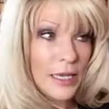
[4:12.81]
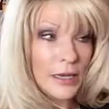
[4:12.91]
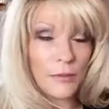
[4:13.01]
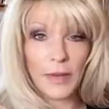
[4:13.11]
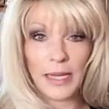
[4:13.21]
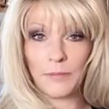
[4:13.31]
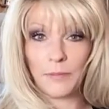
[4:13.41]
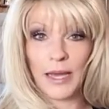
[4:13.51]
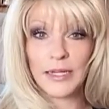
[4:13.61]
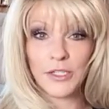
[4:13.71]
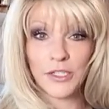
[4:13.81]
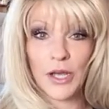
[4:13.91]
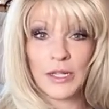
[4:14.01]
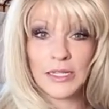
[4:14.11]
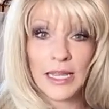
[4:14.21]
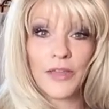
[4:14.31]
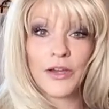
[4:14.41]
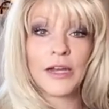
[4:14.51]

It might bind us all together.